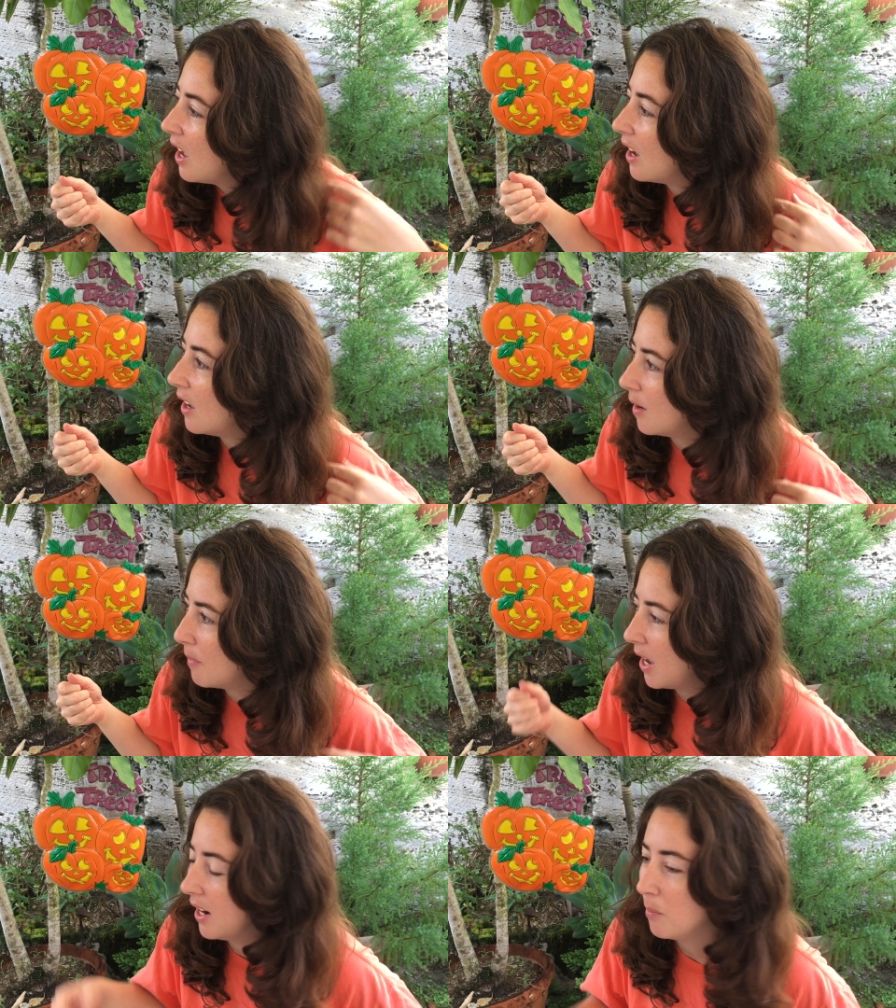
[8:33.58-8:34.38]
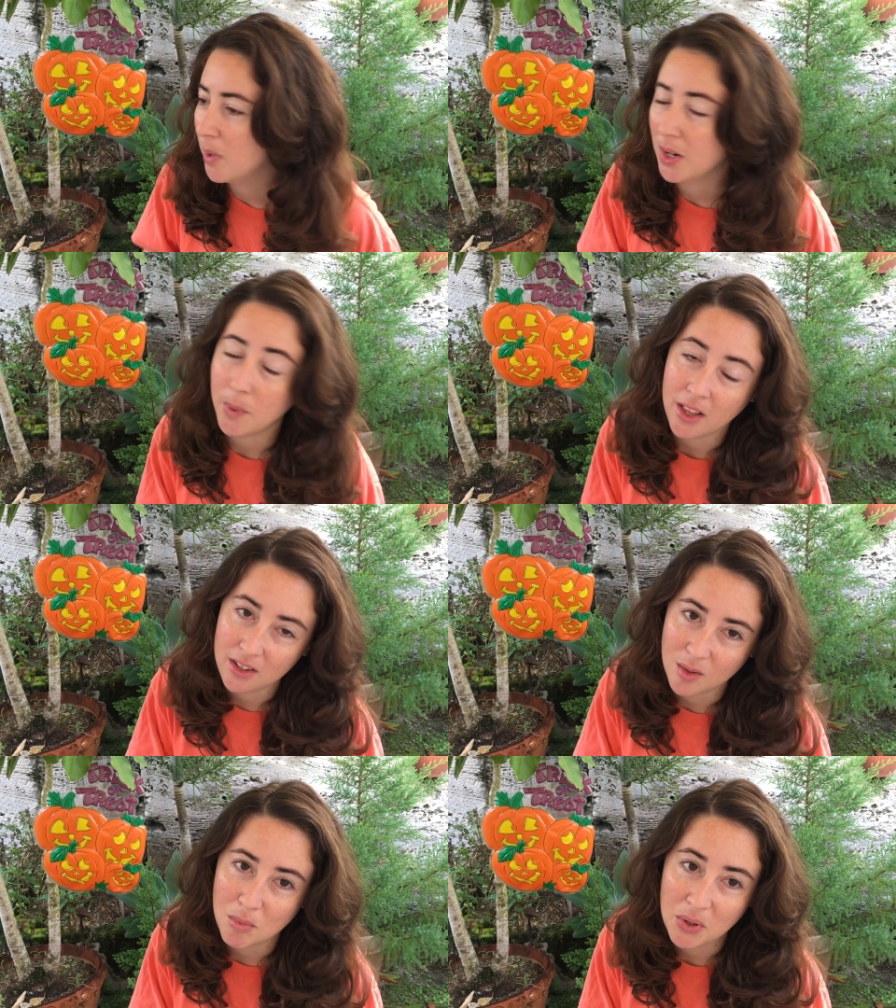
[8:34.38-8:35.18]
And I'm wearing
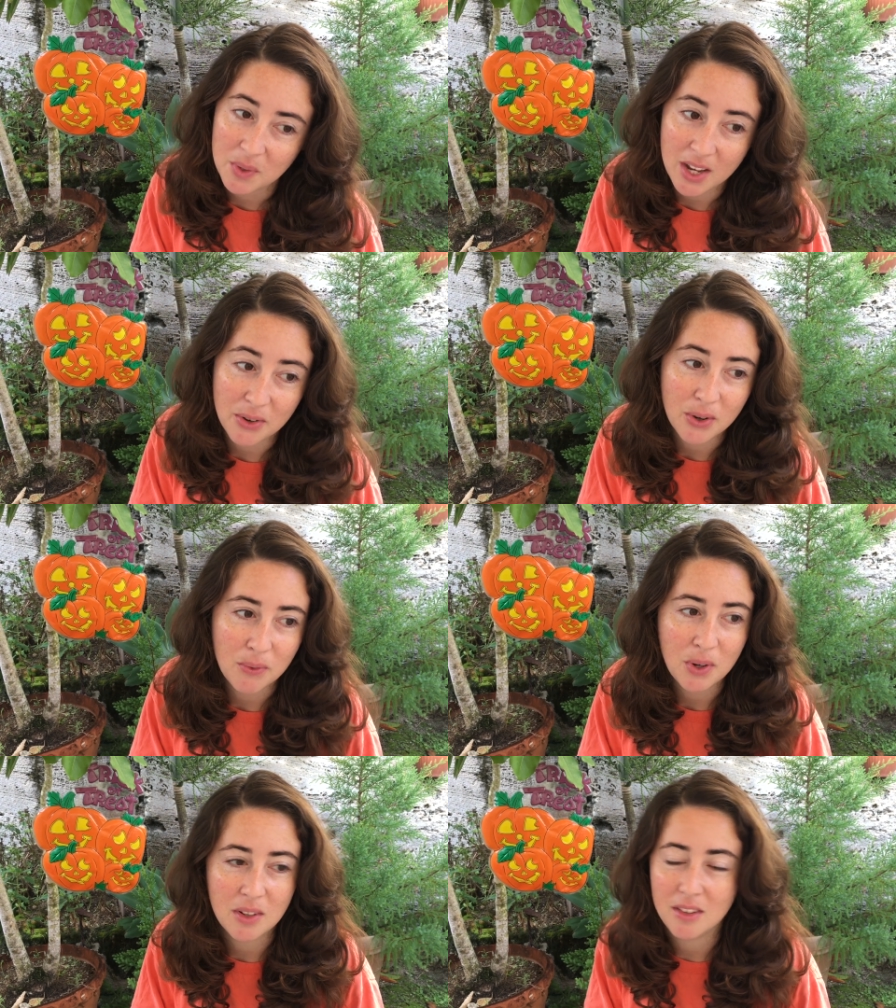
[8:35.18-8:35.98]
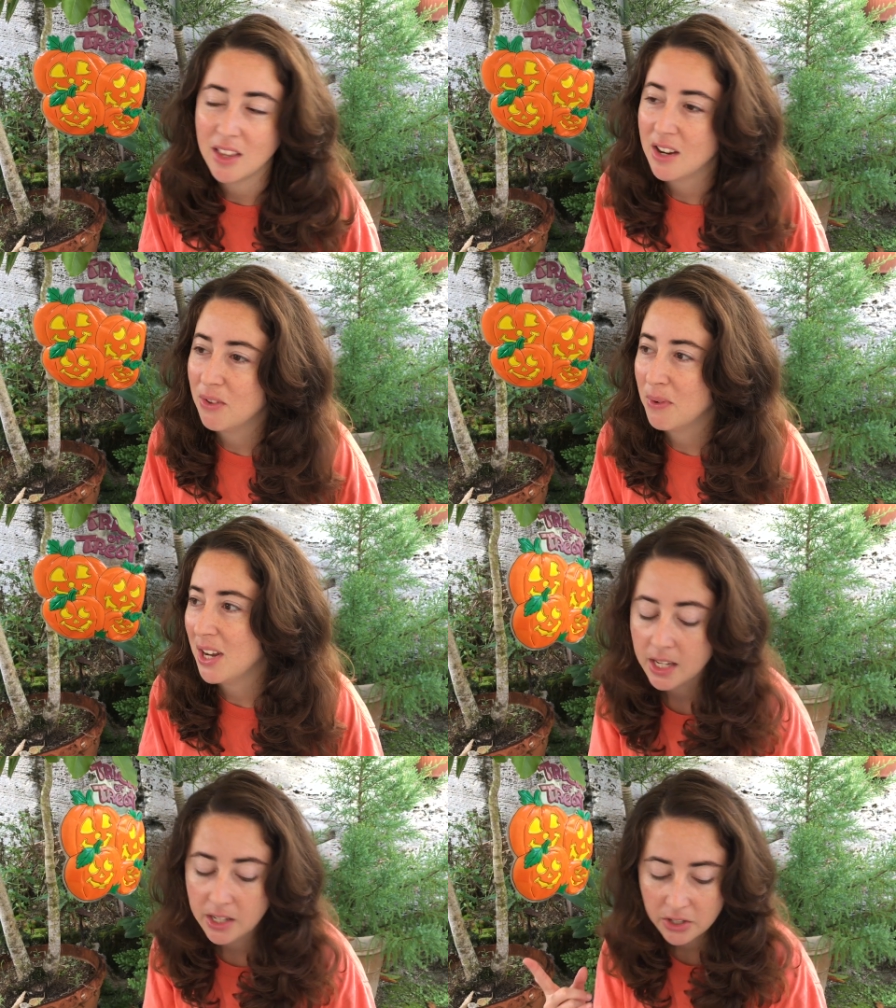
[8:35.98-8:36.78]
Wellington boots. I don't know if you can see that in the
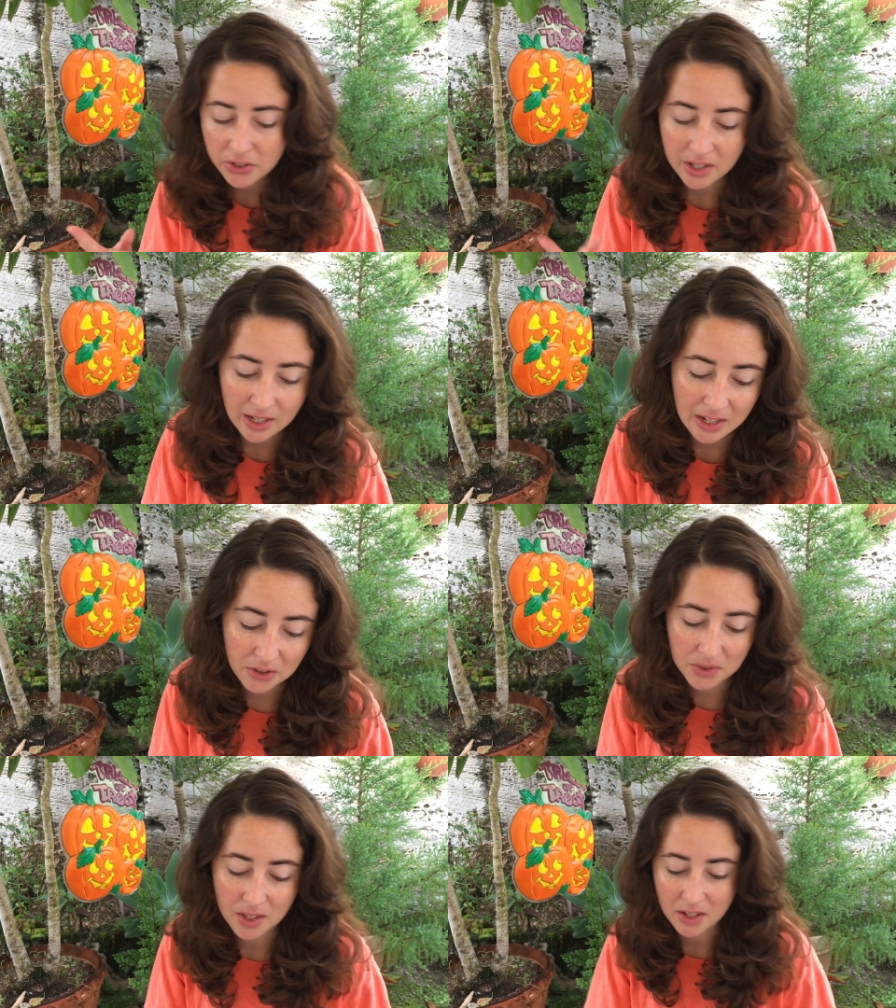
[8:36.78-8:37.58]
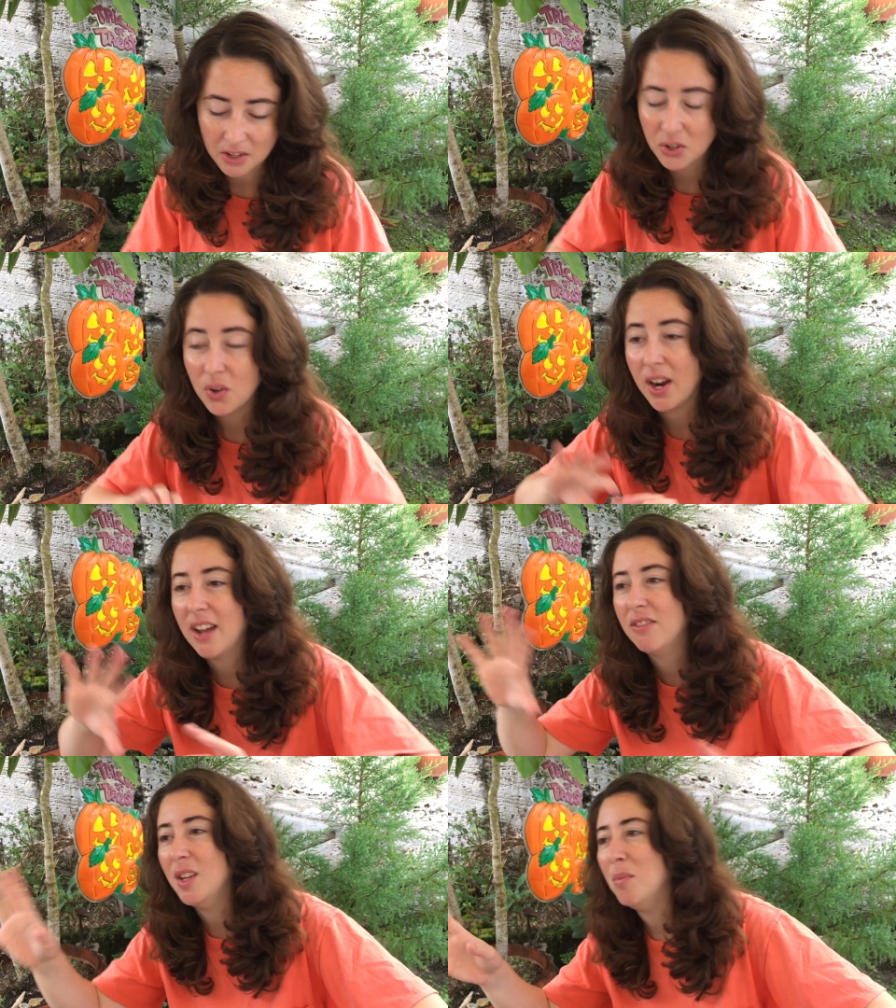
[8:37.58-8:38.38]
video. In addition, here's the
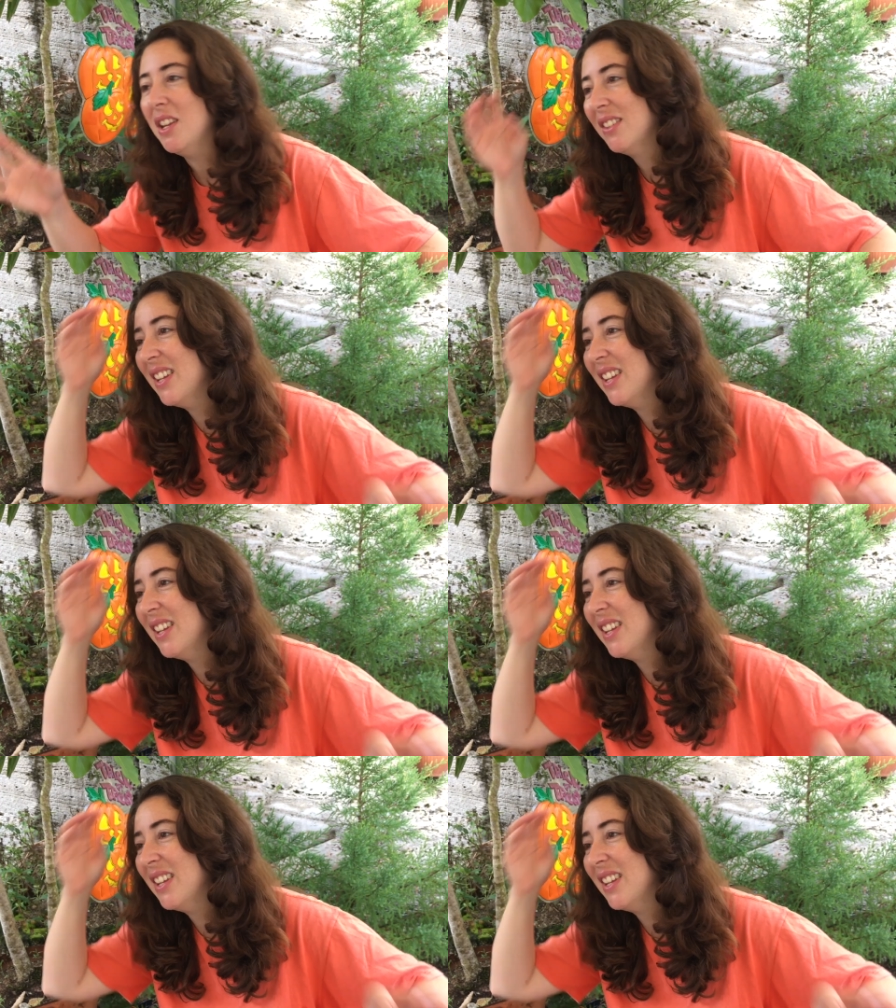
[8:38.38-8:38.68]
crafty piece